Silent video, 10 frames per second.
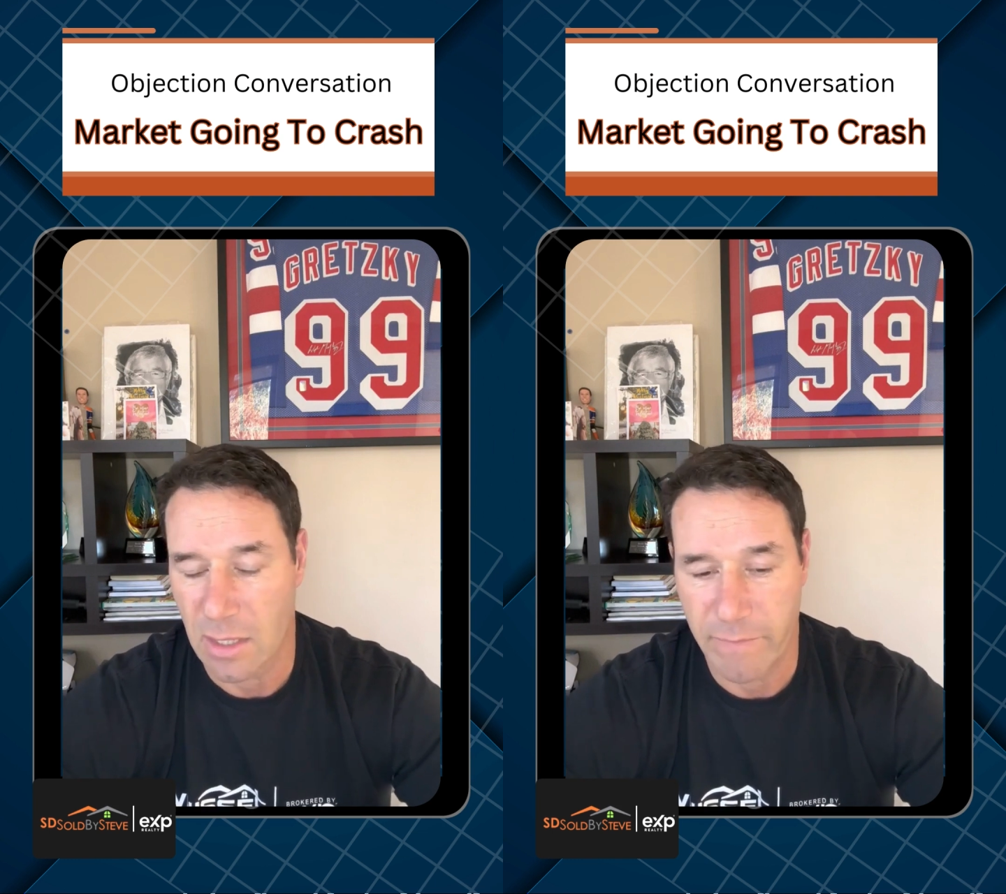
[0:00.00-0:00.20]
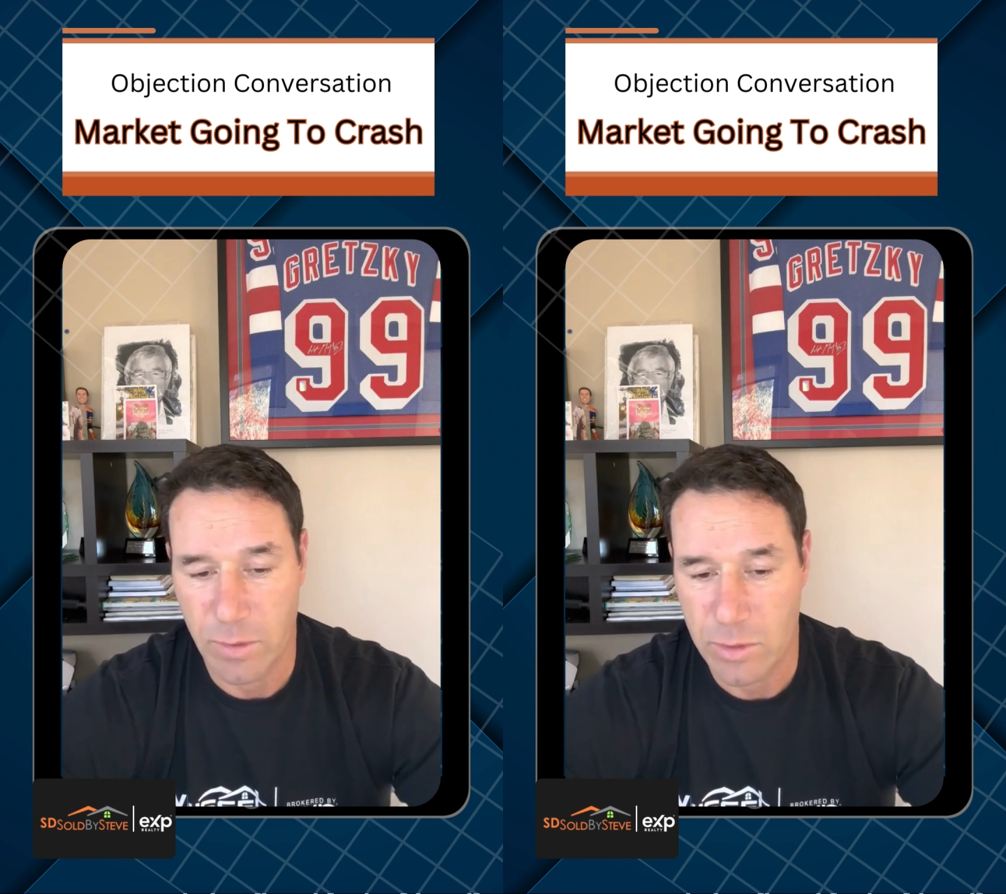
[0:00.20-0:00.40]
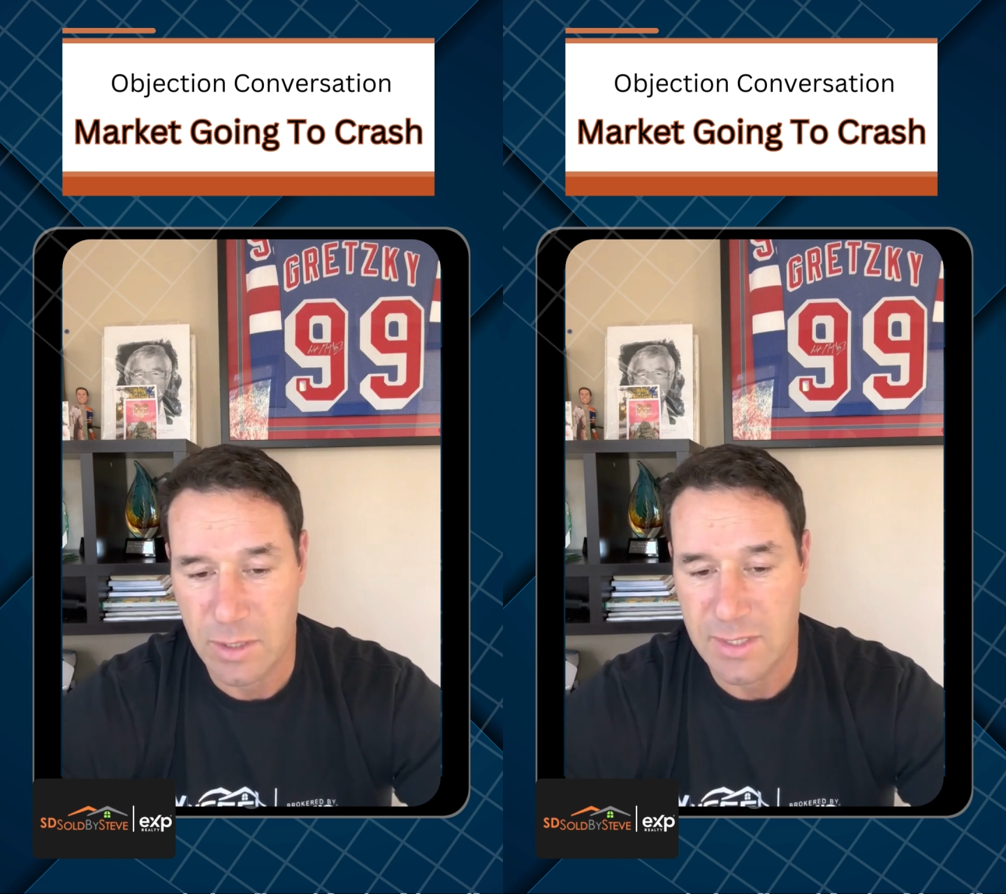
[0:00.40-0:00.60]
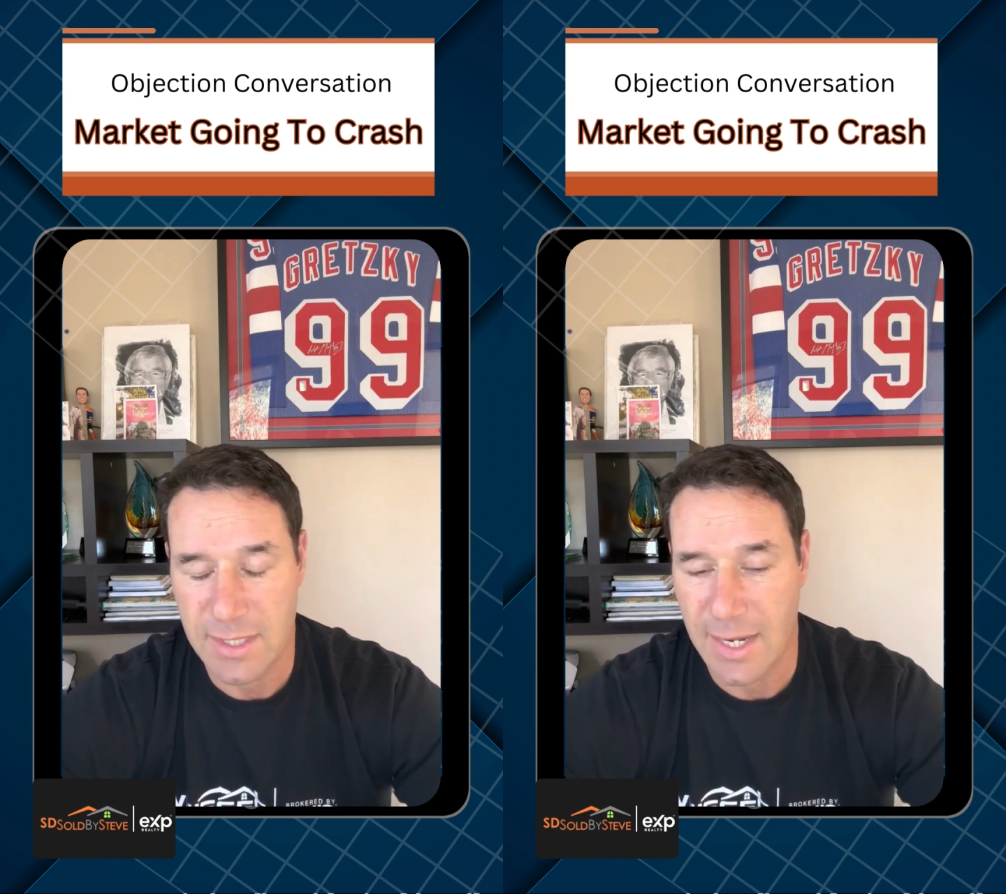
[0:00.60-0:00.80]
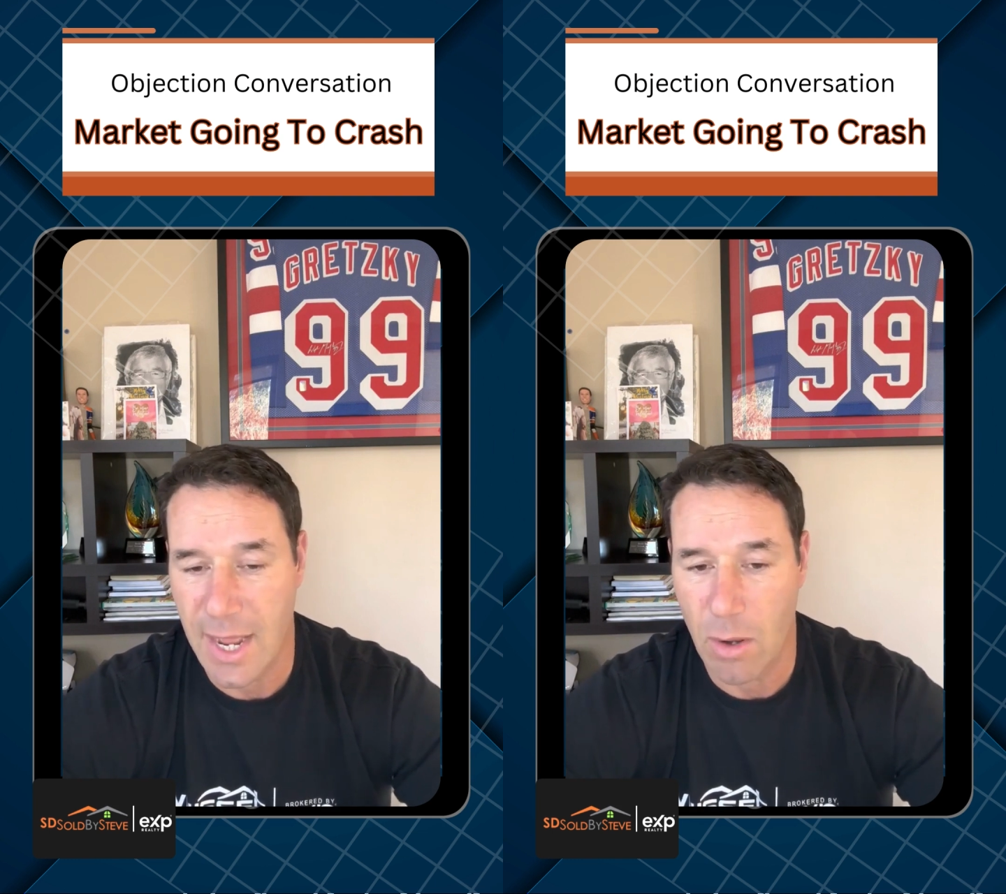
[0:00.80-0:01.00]
if you just
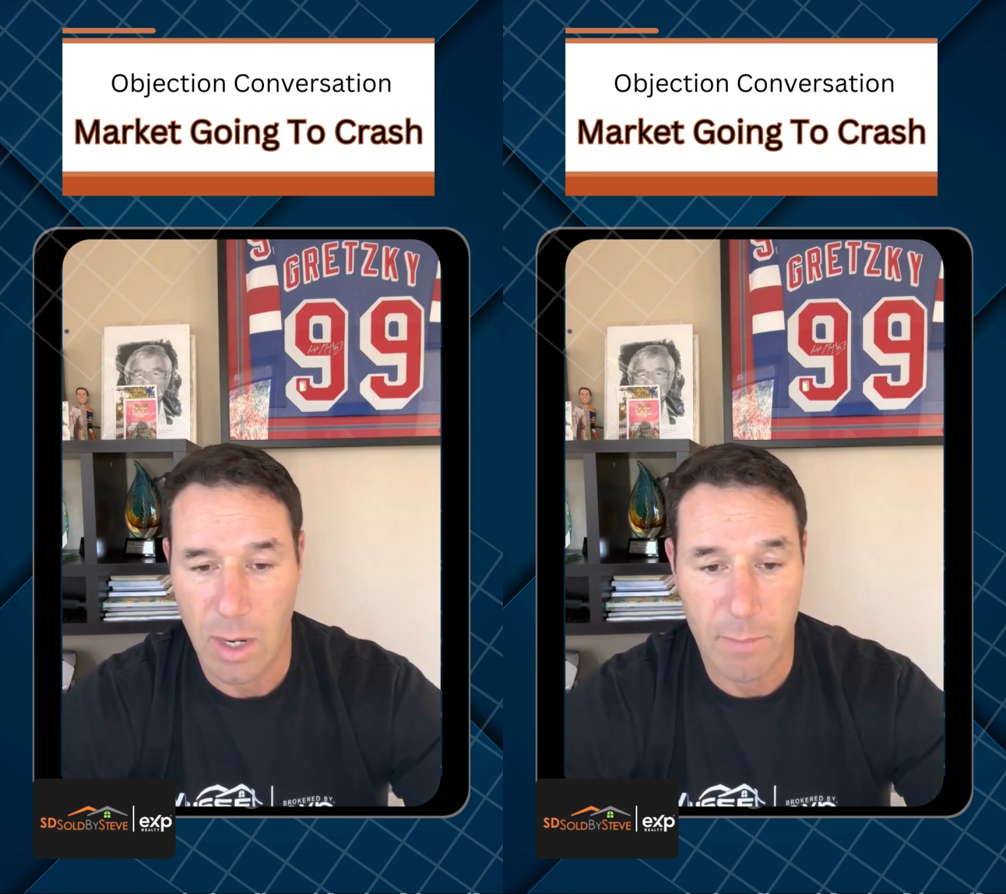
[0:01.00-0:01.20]
sit out,